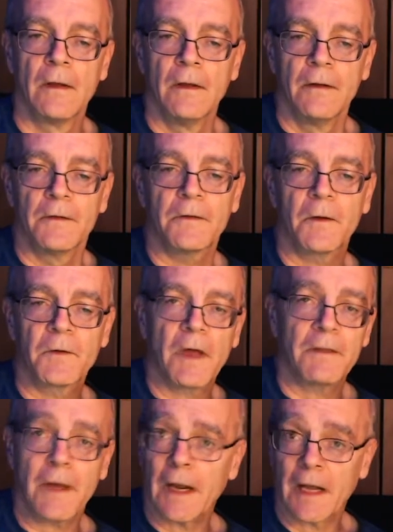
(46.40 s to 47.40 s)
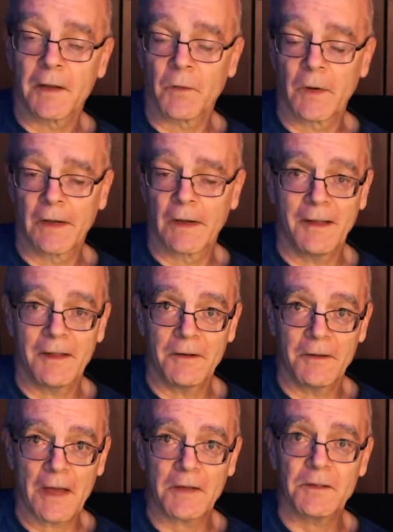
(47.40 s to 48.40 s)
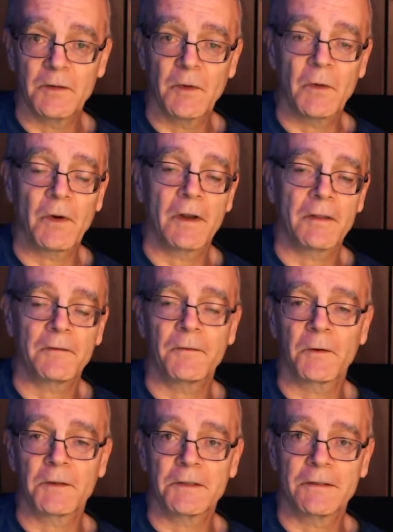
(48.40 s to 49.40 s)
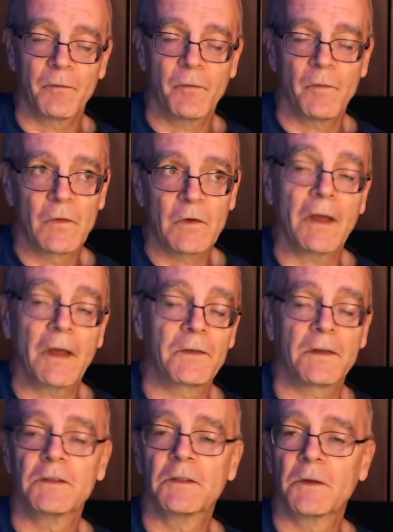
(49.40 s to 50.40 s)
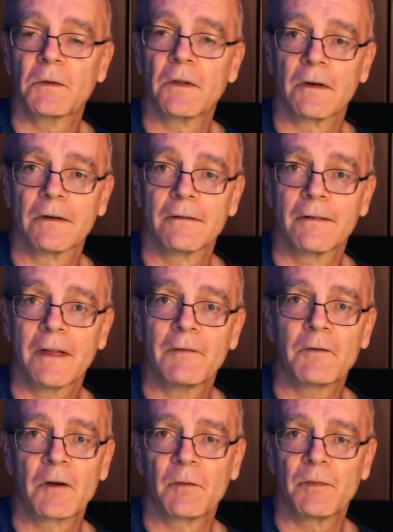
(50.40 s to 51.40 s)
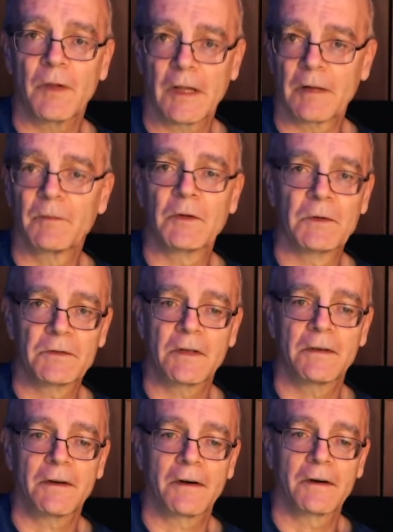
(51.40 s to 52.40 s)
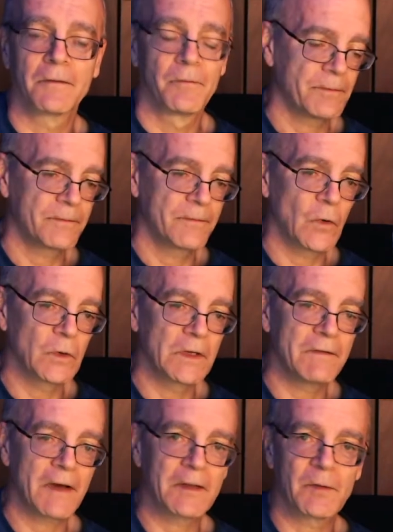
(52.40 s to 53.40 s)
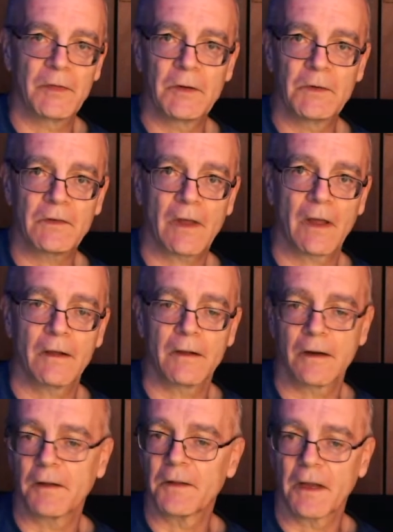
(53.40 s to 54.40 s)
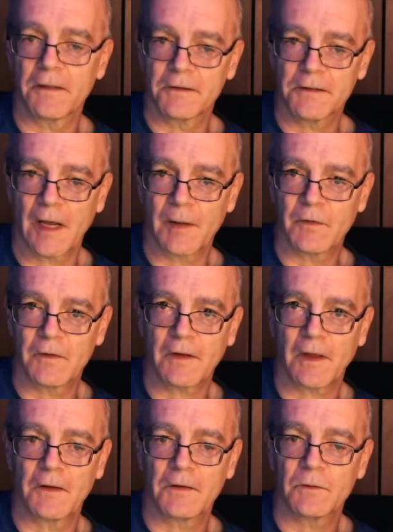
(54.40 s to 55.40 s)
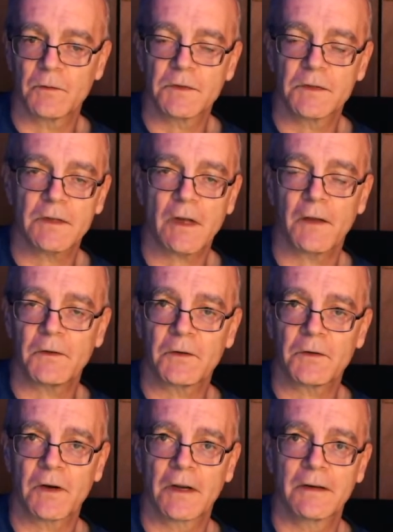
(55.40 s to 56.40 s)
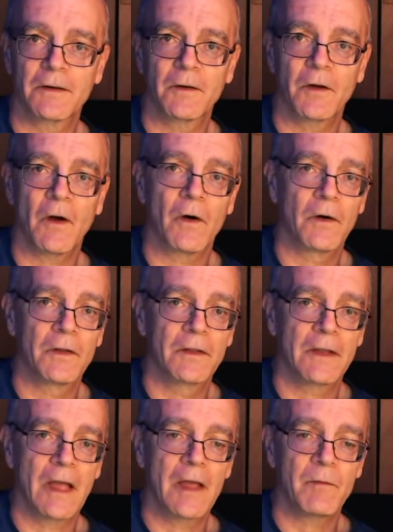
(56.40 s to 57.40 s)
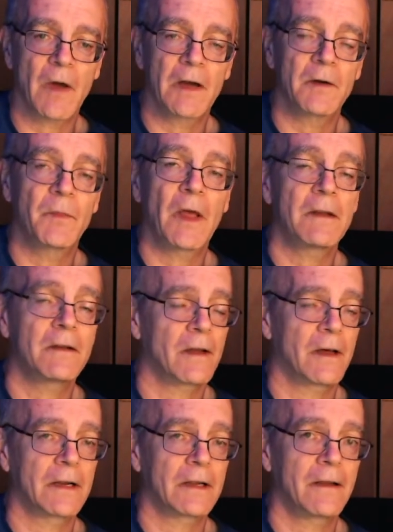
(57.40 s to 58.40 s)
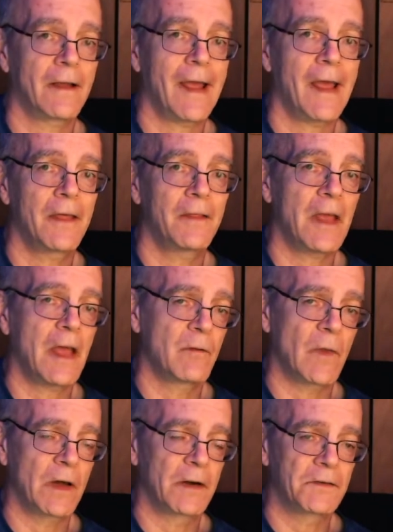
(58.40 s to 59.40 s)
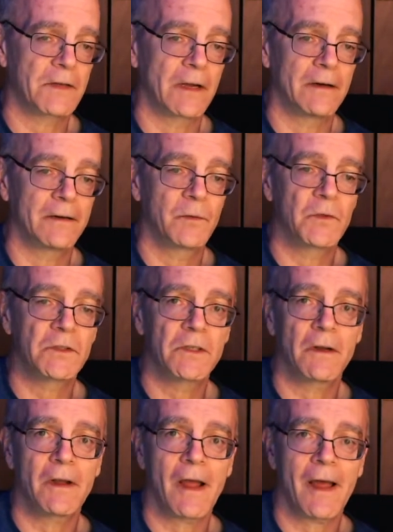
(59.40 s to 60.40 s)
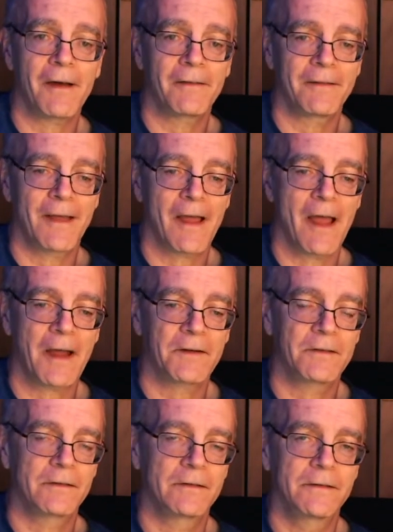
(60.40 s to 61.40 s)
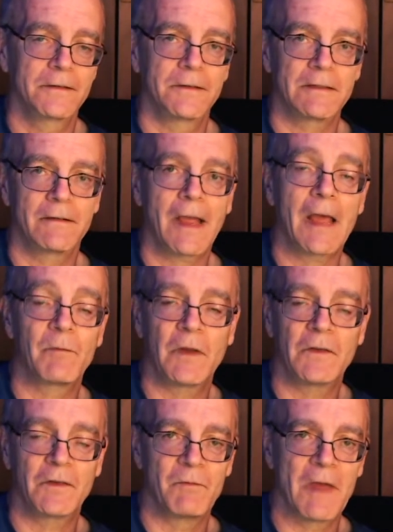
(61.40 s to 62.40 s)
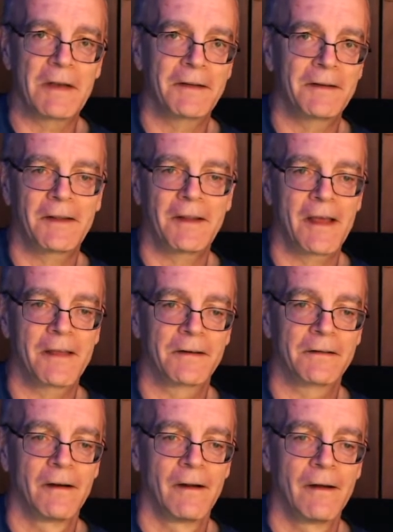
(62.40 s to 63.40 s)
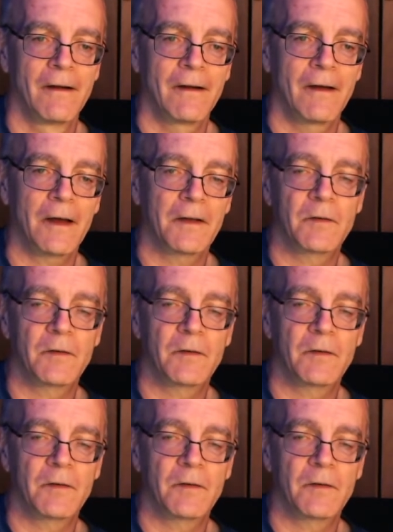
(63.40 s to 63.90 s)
So, got that out of the way. That should be one of the first scales that you do learn if you're playing blues guitar. We'll leave out the blues scale and all the other types of scales, and we'll just concentrate on the A minor pentatonic and the A minor scale. And we'll show you how they actually can be cemented together to